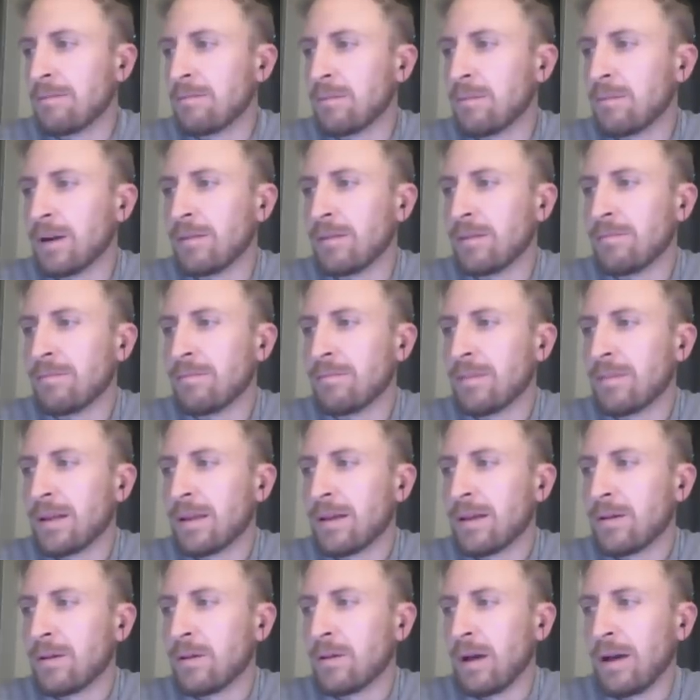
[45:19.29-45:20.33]
But
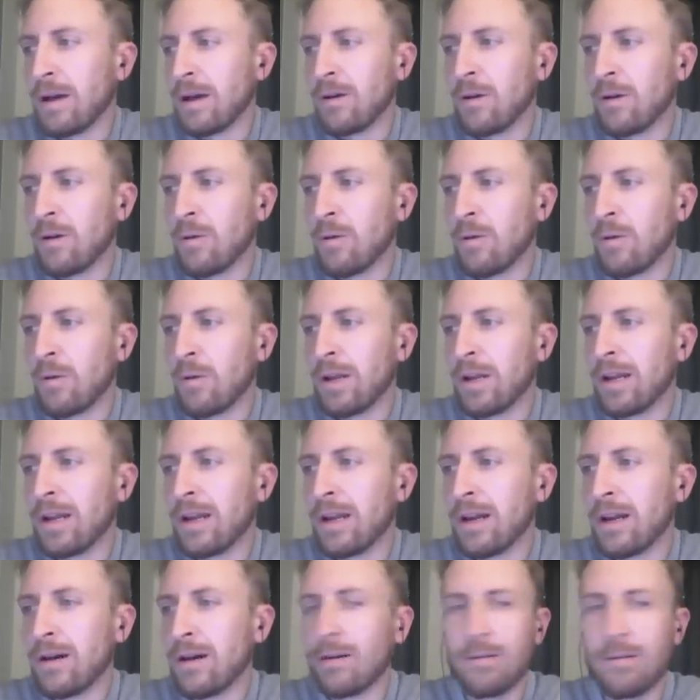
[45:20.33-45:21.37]
I don't know what we didn't
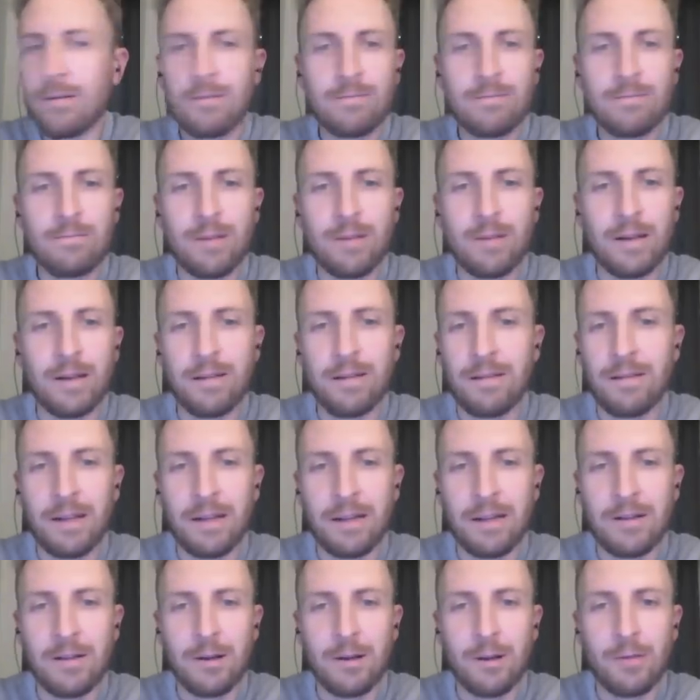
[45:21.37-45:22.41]
know, but
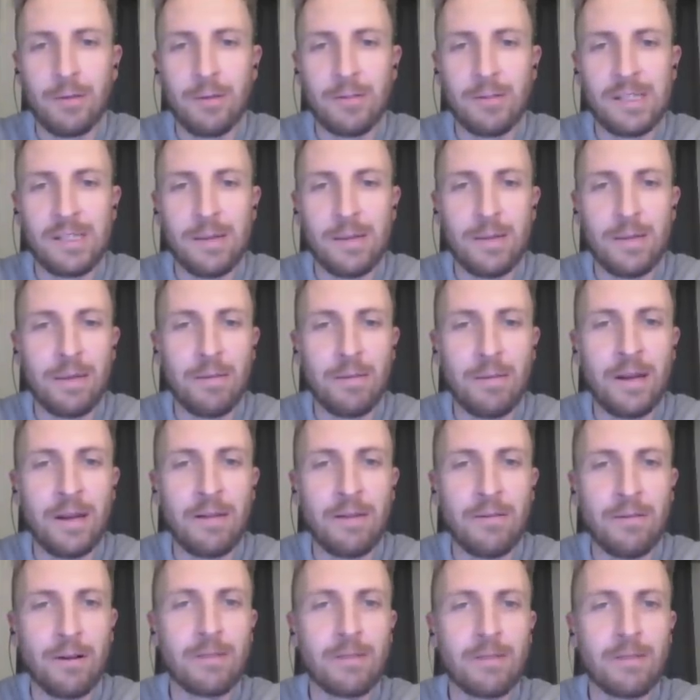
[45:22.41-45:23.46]
it clearly was something meaningful.